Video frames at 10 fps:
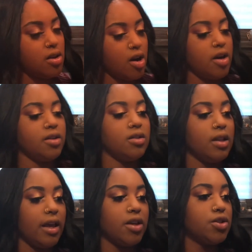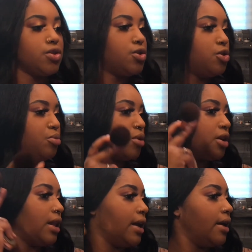aren't like super
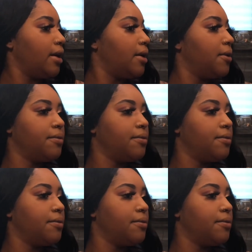like